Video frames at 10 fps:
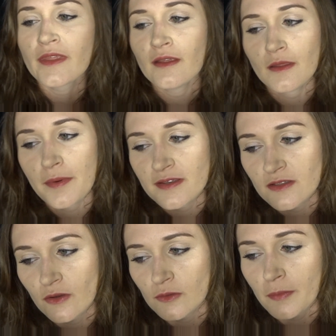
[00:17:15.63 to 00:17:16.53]
The best
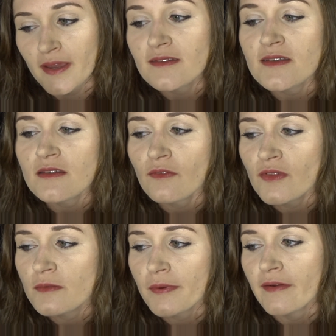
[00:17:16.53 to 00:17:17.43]
known painters of
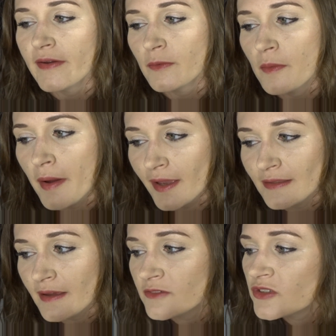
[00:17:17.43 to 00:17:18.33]
this period were
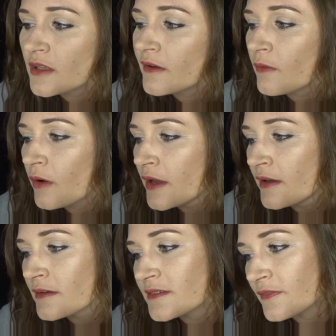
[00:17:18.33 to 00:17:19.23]
Michelangelo,
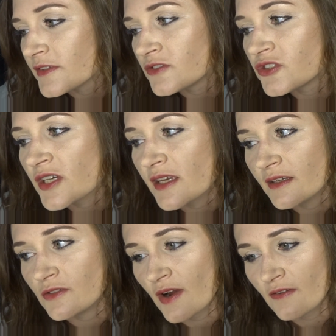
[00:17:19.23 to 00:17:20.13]
Da Vinci
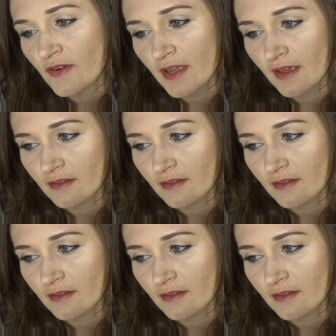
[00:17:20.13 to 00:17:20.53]
and Raphael.